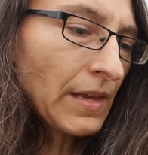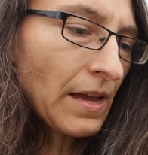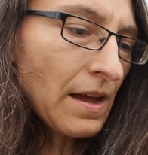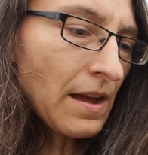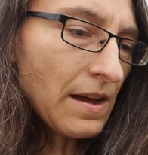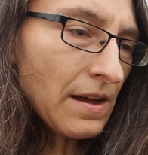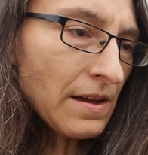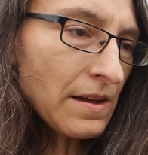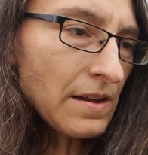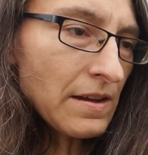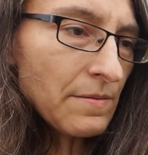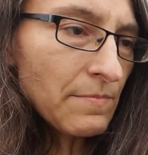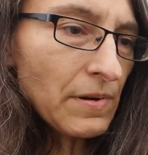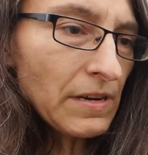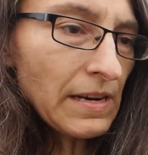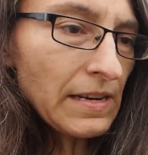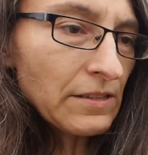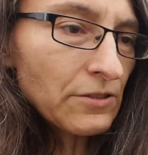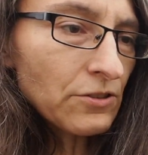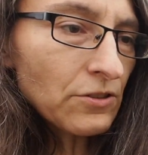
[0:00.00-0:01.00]

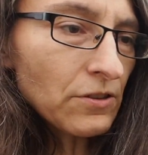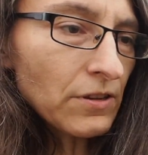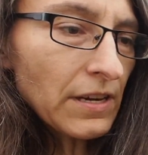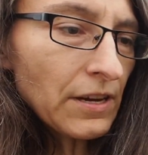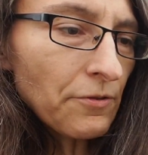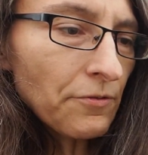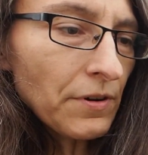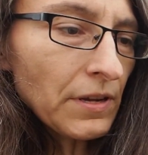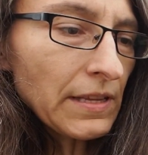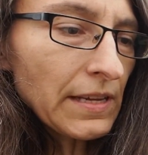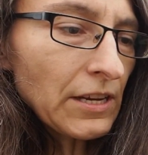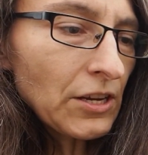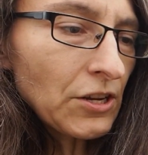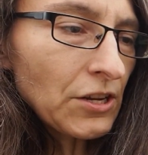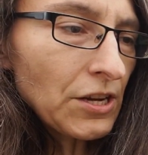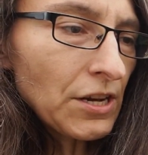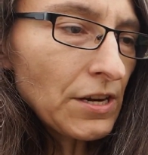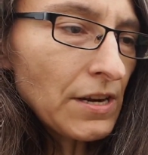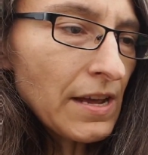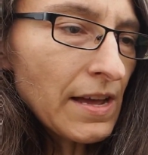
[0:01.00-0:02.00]
But it's looking really
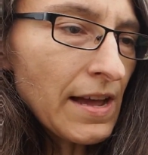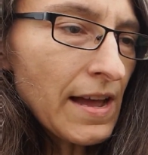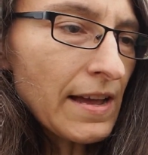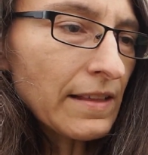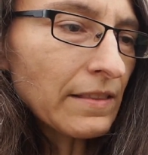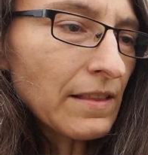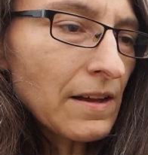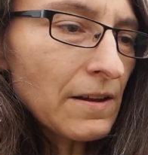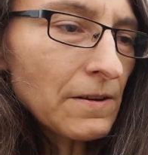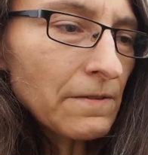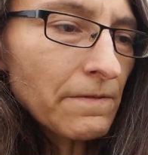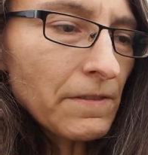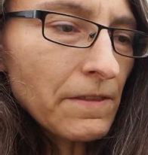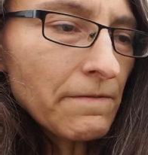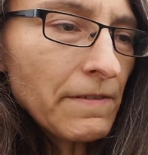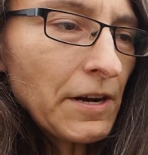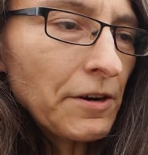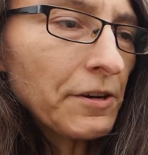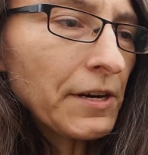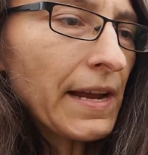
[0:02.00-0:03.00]
good. I love the
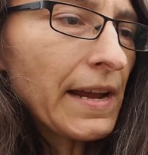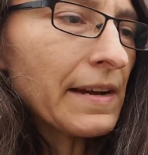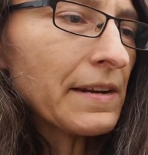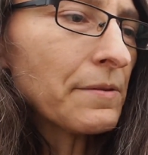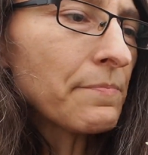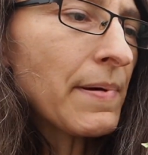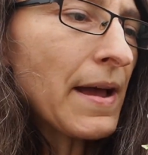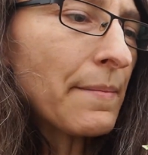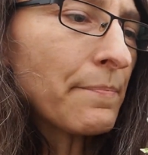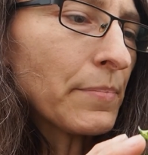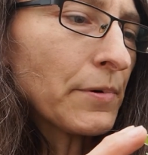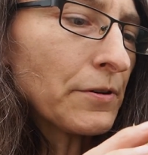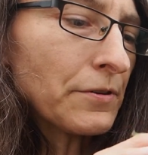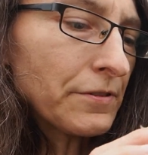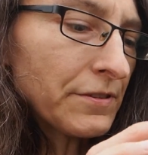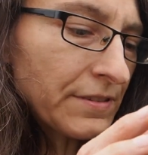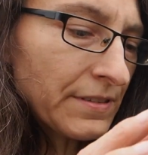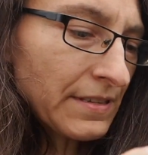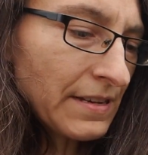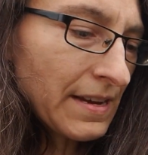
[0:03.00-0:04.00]
variegated
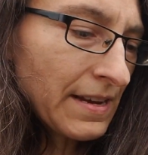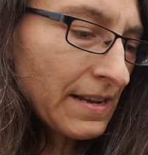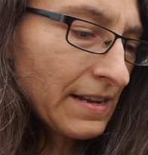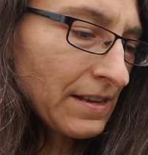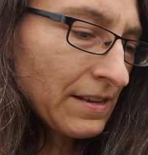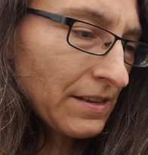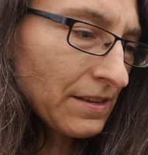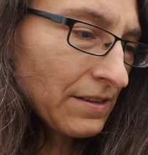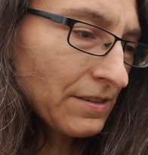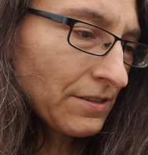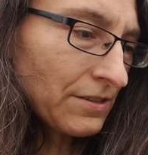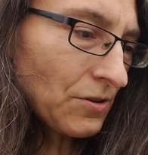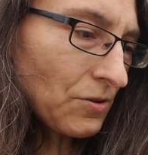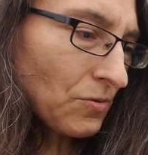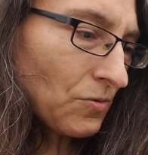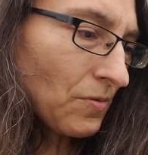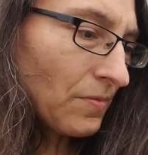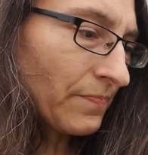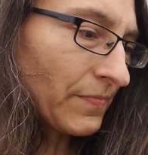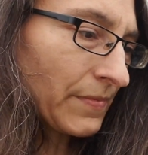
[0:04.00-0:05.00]
peppers,
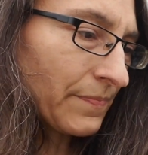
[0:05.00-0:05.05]
so